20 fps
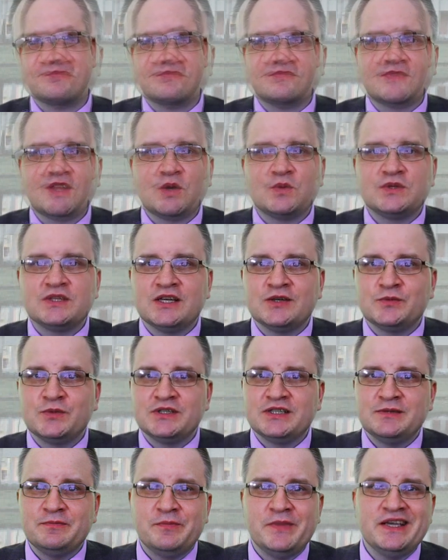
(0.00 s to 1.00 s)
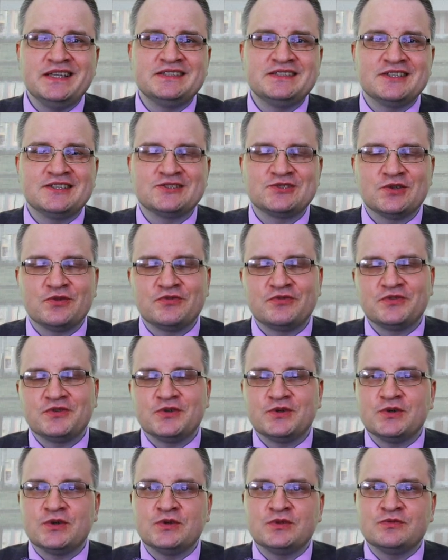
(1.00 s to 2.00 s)
Now we're done with the basics of
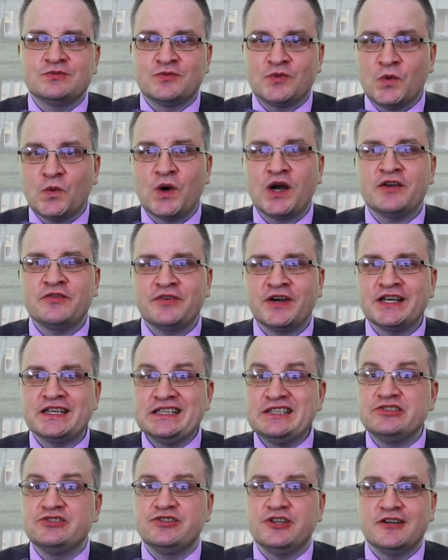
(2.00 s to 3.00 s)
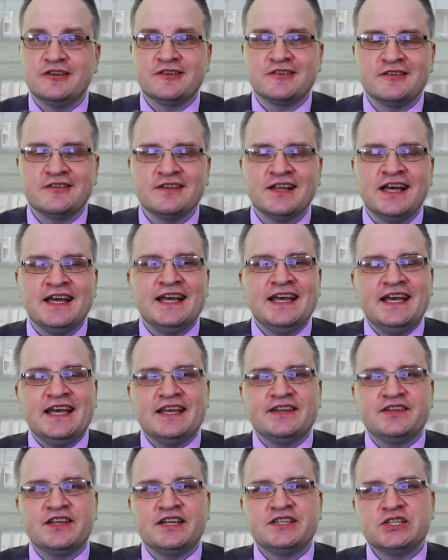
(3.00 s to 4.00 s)
Wi-Fi in general,
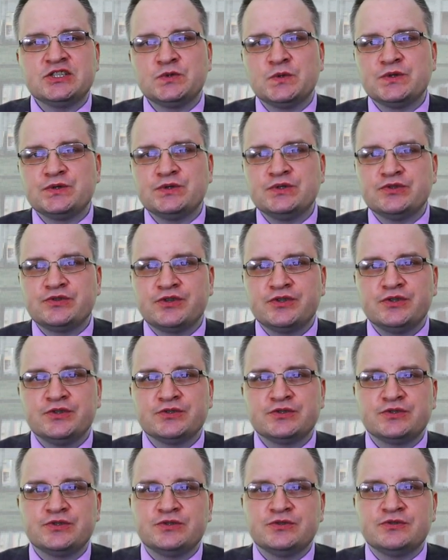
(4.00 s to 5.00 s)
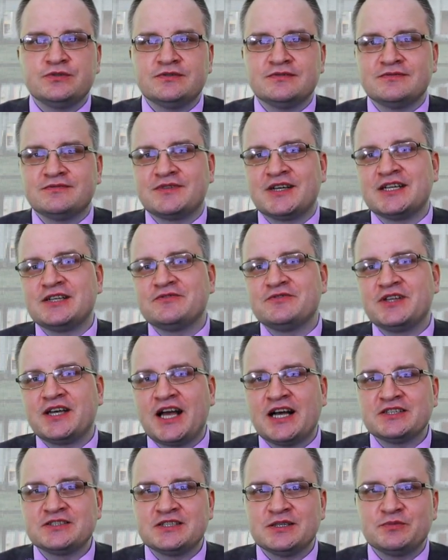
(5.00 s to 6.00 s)
and I just want to introduce you kind of the
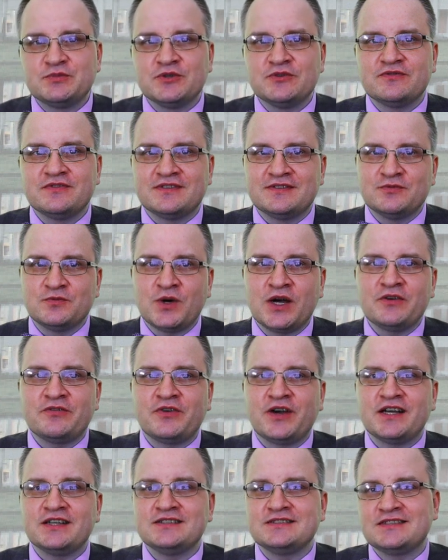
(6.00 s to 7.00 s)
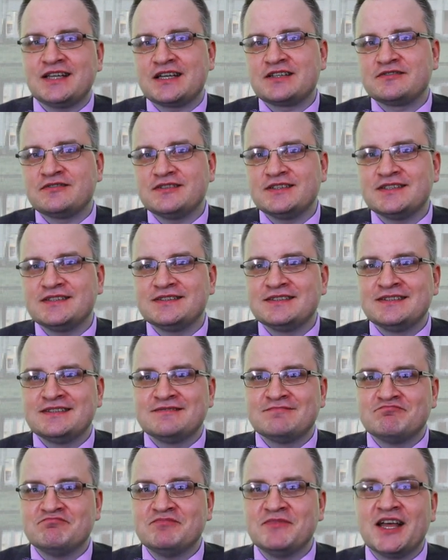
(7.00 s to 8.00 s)
concept of Wi-Fi is actually
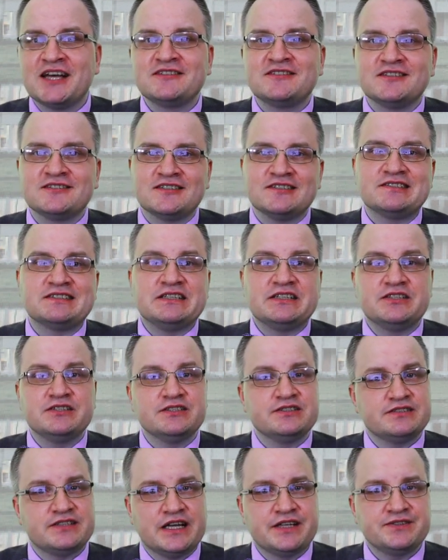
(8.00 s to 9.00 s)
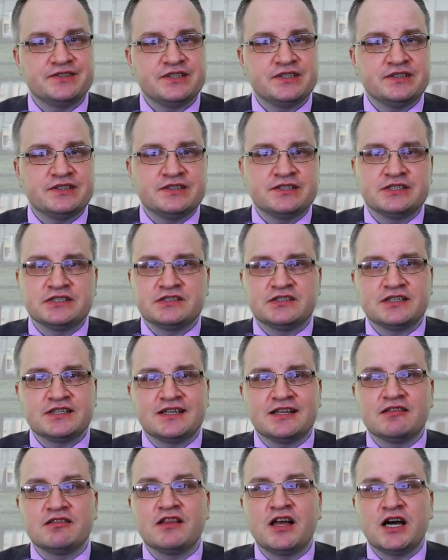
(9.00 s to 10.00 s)
not just a single standard. There is
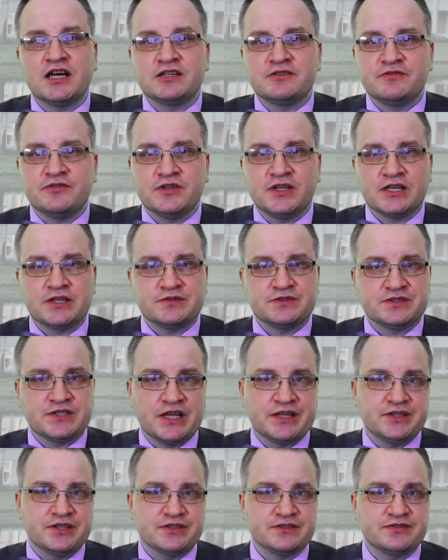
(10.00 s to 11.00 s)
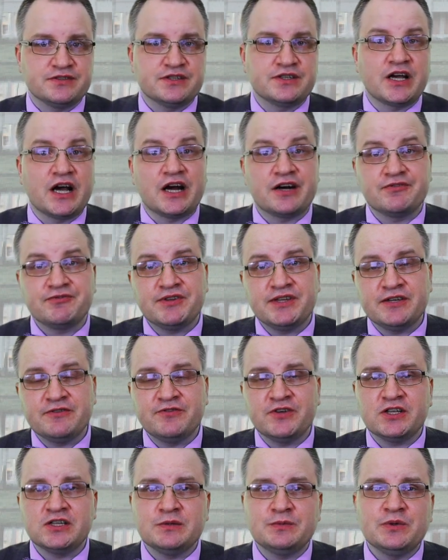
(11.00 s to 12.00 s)
like a lot of standards that are currently
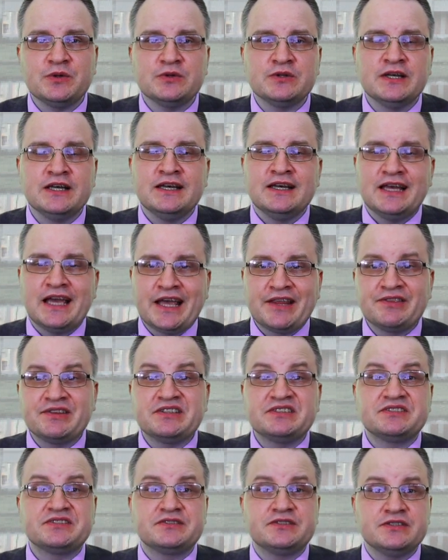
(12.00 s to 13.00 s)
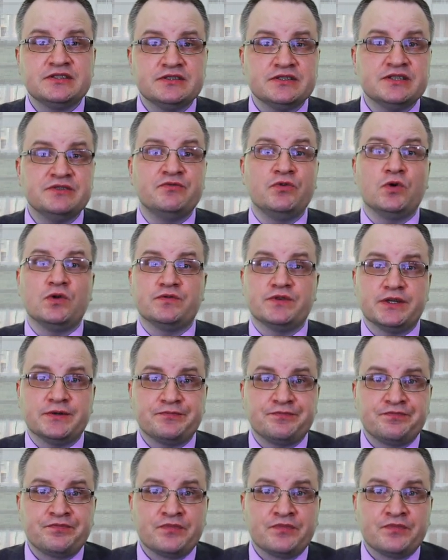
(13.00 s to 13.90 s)
available, and it's still evolving.